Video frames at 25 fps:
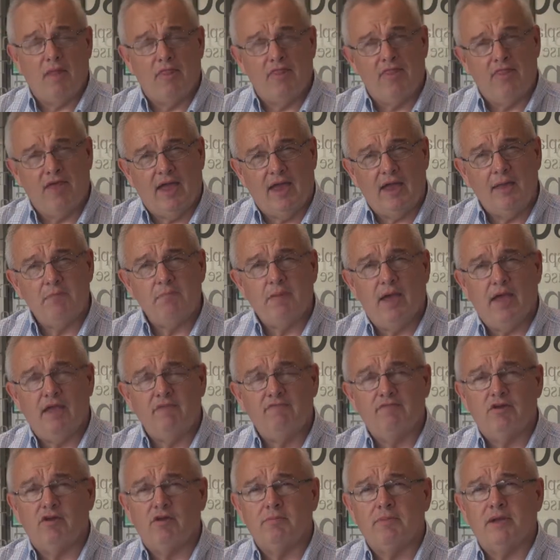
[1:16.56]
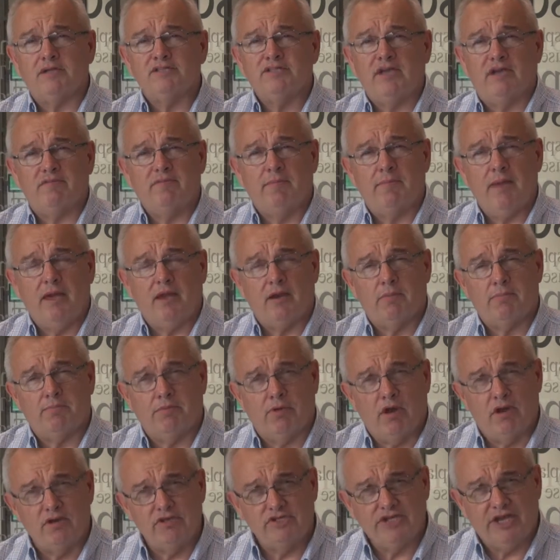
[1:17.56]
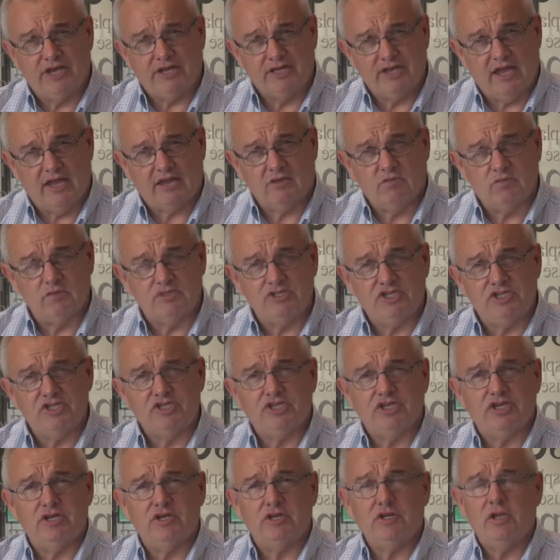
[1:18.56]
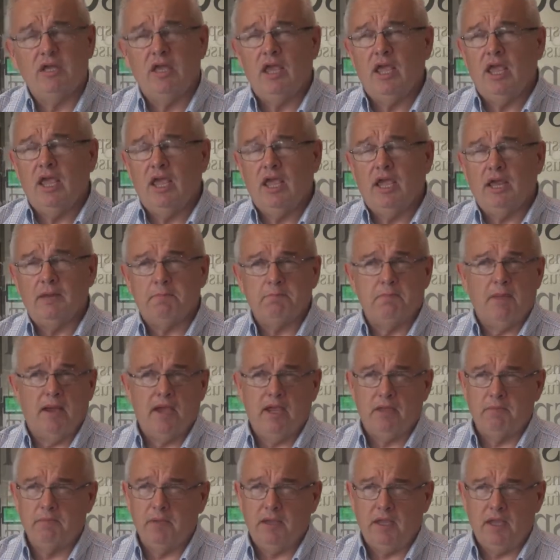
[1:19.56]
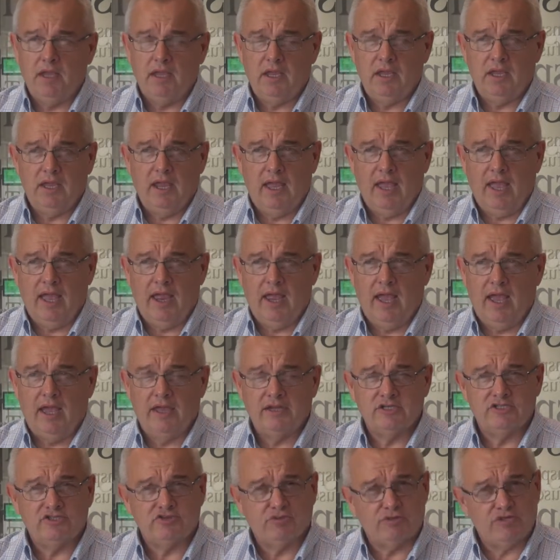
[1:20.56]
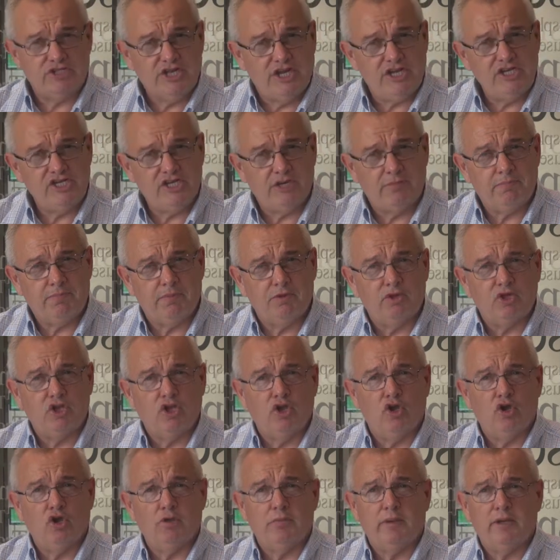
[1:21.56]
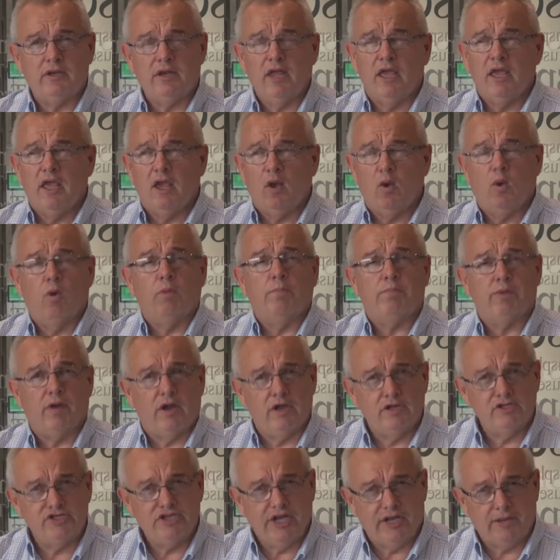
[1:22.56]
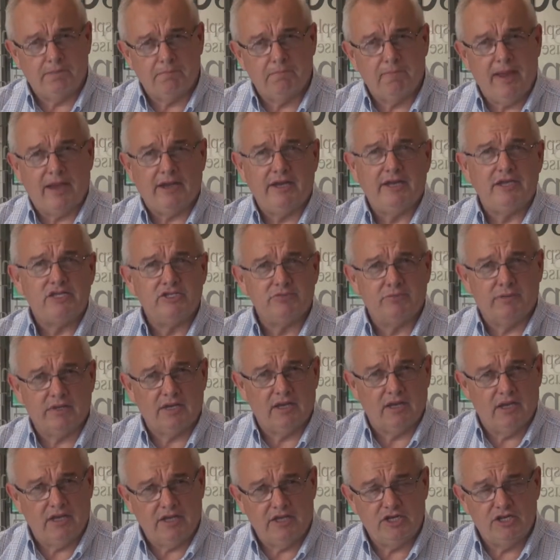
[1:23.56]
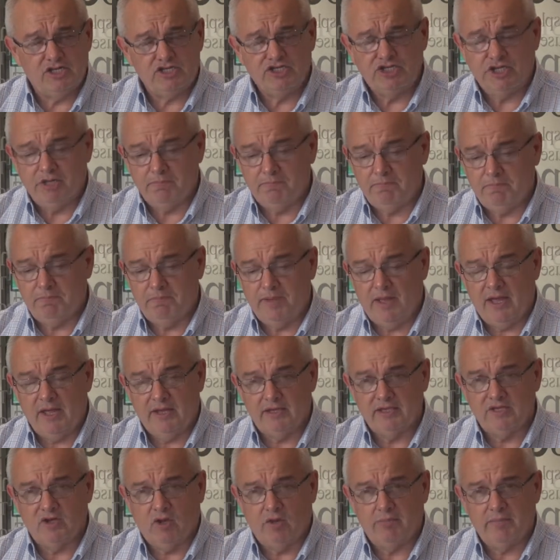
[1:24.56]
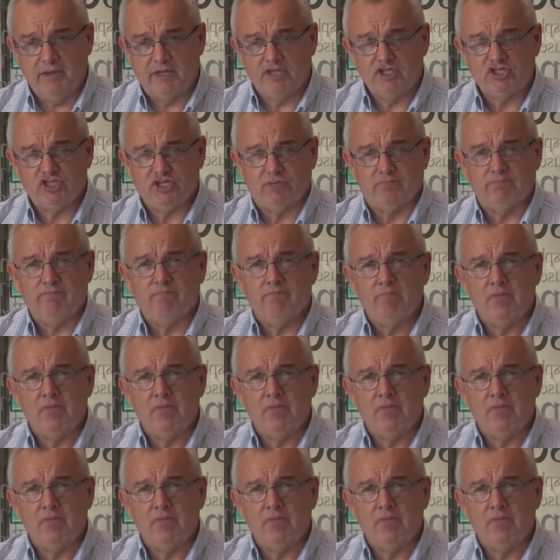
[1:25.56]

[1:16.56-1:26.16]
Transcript: they may very much have about a project acquisition, it may be in strategic procurement or project management leadership dimension.